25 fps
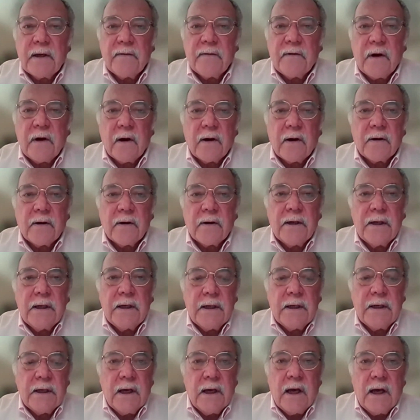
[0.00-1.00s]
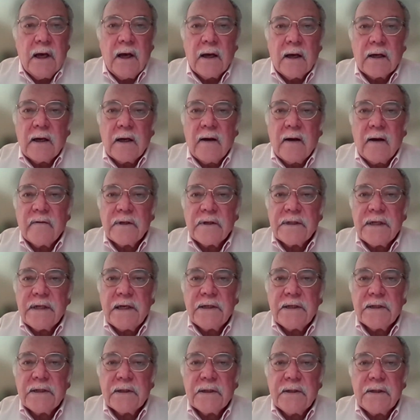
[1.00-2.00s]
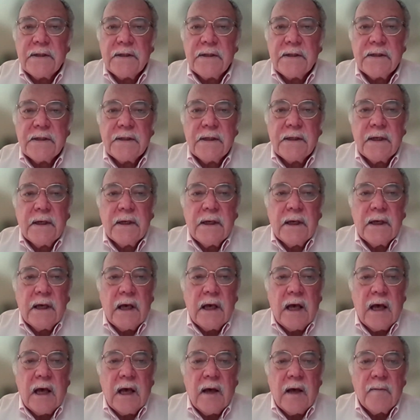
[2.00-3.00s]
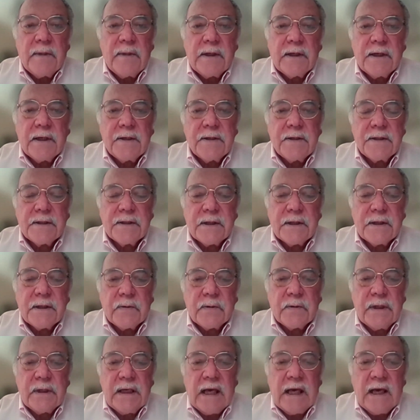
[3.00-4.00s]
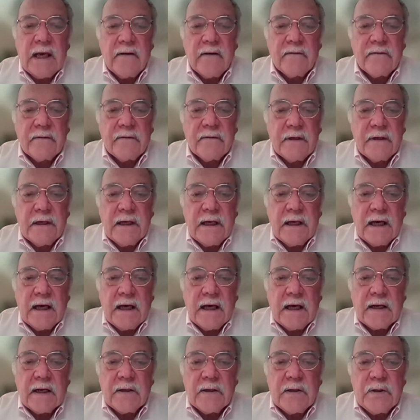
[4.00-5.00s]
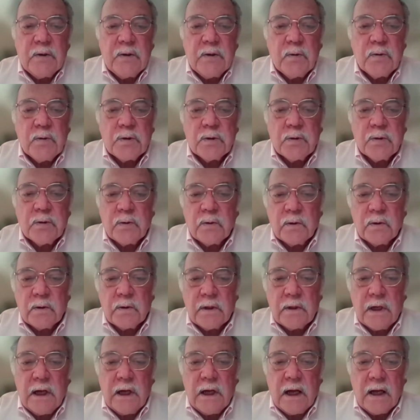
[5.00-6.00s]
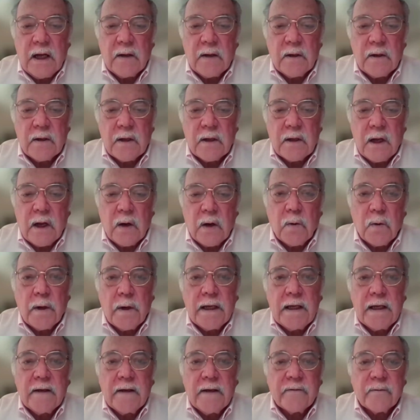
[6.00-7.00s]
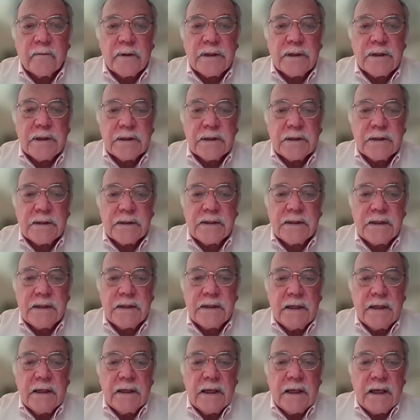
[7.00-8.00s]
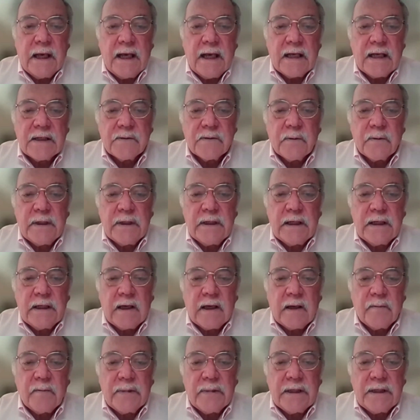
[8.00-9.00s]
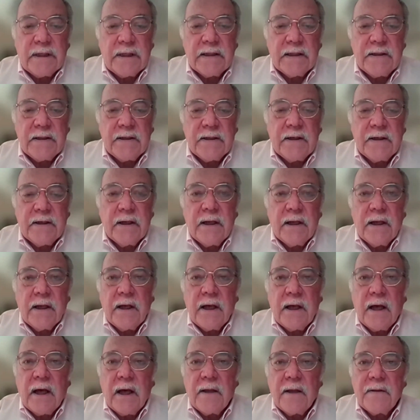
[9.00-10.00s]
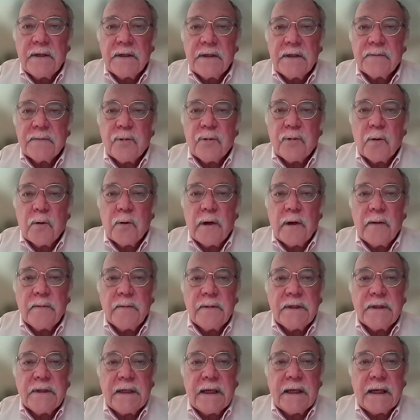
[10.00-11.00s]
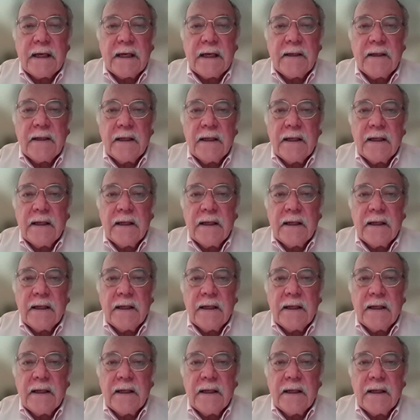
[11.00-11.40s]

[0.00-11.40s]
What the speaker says: of our conversations, because we have an unusual array of riches as we begin this program today.